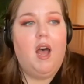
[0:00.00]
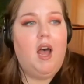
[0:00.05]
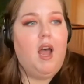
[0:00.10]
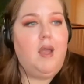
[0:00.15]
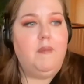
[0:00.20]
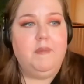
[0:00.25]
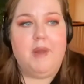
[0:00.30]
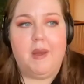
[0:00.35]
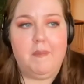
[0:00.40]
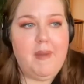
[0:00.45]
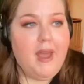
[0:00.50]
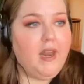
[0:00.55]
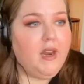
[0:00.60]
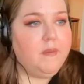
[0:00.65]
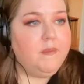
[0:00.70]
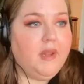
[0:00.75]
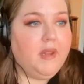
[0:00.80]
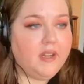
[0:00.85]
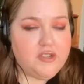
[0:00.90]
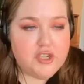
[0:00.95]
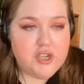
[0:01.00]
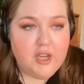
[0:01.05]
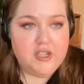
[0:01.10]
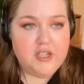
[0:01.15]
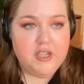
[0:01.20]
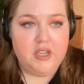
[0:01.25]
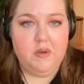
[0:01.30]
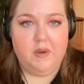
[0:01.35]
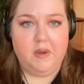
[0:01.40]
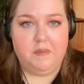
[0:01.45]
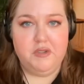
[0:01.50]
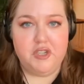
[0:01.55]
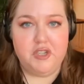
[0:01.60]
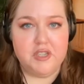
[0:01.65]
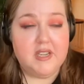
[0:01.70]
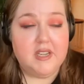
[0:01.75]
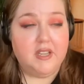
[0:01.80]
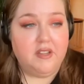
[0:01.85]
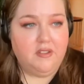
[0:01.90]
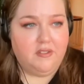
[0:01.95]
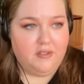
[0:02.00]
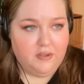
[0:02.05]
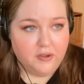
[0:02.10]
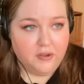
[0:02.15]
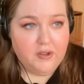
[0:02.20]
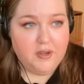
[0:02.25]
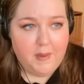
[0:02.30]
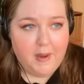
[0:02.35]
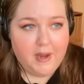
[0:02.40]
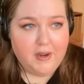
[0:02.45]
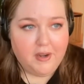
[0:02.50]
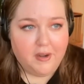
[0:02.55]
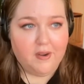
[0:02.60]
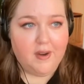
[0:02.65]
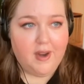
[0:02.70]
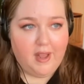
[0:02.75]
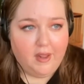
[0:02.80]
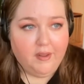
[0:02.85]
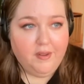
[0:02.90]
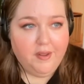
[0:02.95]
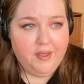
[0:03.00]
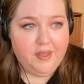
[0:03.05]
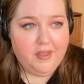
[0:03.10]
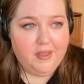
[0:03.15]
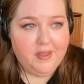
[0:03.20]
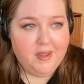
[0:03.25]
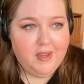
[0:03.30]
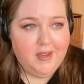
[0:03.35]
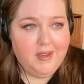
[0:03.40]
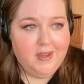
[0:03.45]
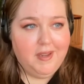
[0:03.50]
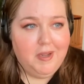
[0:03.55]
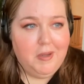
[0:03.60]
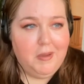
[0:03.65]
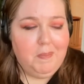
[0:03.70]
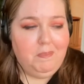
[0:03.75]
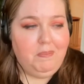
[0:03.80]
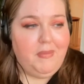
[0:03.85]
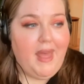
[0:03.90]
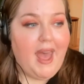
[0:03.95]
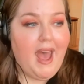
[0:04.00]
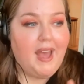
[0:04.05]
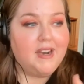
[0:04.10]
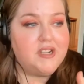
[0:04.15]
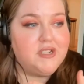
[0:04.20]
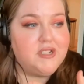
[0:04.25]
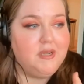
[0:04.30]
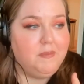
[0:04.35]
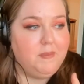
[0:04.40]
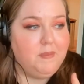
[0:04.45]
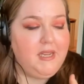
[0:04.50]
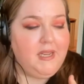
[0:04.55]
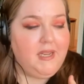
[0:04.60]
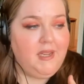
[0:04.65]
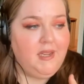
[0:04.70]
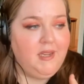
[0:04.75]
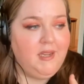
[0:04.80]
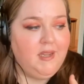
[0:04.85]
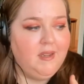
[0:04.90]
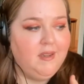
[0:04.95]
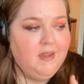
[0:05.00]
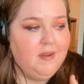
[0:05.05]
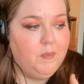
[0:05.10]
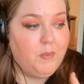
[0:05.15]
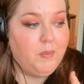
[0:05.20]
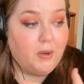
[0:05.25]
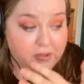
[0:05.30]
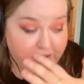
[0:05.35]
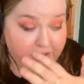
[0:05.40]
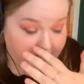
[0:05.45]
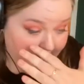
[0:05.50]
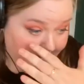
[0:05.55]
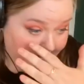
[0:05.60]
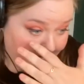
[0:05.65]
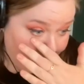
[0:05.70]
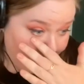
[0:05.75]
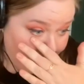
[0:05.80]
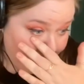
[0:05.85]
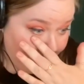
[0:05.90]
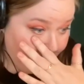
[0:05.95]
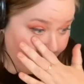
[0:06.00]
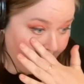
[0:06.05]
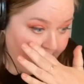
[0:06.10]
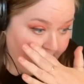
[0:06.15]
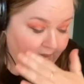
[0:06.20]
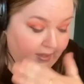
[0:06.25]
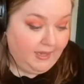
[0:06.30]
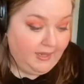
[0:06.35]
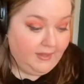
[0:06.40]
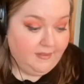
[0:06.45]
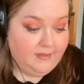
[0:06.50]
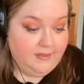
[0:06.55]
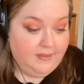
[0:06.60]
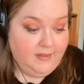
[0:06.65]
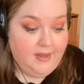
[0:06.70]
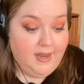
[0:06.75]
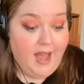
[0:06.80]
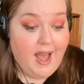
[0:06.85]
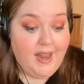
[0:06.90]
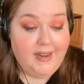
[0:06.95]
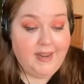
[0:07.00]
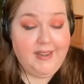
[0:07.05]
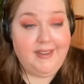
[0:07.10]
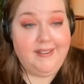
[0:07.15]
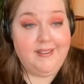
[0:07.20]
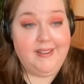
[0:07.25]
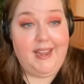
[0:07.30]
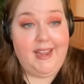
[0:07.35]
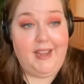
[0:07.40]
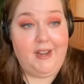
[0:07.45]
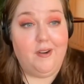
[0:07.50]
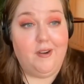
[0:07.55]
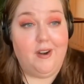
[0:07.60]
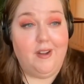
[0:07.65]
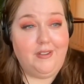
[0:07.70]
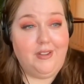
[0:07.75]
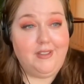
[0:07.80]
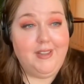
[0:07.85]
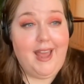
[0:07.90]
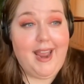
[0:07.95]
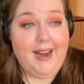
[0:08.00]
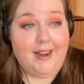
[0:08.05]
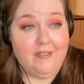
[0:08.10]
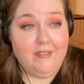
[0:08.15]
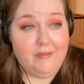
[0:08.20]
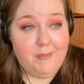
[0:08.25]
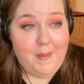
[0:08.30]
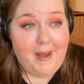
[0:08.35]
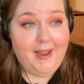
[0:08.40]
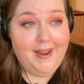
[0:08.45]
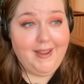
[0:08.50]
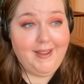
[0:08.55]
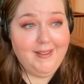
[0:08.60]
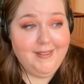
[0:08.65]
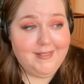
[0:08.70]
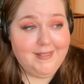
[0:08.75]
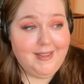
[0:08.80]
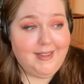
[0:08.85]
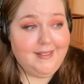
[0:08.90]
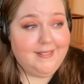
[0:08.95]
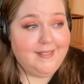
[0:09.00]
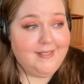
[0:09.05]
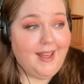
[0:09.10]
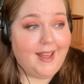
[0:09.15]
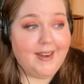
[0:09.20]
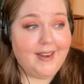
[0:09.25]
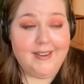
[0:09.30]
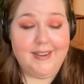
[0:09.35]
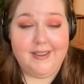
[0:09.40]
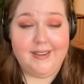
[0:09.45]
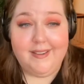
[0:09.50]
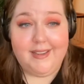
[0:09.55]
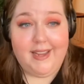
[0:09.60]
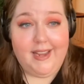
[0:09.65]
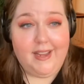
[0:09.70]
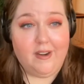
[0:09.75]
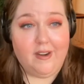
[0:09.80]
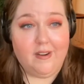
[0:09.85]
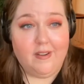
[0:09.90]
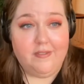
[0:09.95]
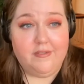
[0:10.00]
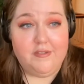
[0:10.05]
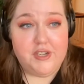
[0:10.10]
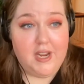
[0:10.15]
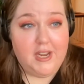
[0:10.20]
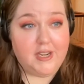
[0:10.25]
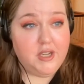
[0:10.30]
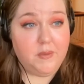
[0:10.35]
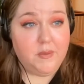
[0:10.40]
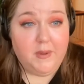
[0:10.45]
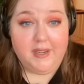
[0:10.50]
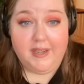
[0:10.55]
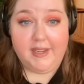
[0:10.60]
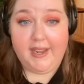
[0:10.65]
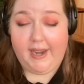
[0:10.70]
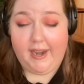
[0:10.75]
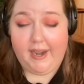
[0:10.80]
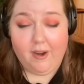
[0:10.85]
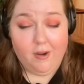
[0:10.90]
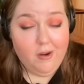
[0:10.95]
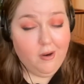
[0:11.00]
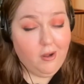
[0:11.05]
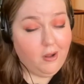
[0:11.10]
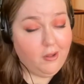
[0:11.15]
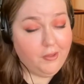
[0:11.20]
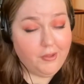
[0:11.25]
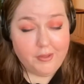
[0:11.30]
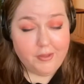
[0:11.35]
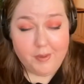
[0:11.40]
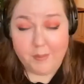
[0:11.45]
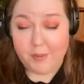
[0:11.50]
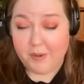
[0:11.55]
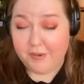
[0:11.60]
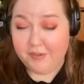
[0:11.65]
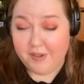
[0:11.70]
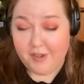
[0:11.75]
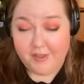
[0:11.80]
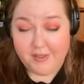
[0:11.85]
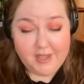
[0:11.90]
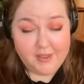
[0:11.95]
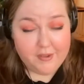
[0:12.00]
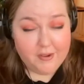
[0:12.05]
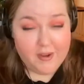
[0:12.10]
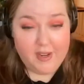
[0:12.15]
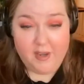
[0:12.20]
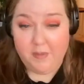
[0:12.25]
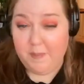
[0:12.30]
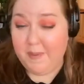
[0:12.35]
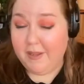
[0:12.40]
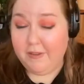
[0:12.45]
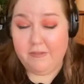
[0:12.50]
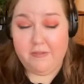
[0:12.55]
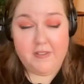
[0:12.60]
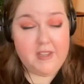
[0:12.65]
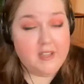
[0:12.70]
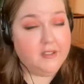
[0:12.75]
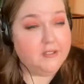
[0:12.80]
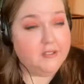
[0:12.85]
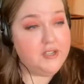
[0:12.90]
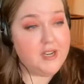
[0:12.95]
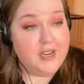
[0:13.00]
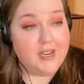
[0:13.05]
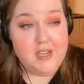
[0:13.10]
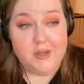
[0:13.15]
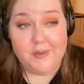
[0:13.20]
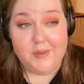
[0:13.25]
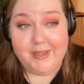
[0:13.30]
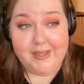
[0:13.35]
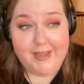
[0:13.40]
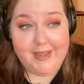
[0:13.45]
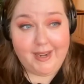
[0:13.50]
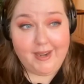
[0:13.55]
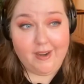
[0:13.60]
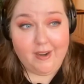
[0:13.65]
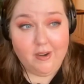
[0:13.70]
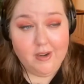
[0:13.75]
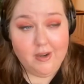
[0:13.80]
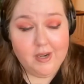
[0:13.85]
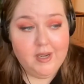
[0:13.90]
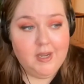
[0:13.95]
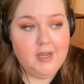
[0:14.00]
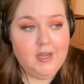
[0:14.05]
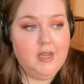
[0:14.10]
I'm not mad, I'm not judging you, I'm just concerned about your health, that to me personally is not an indicator of a lack of bias. It's not an indicator of genuine care, although the person on the other end may feel genuine care.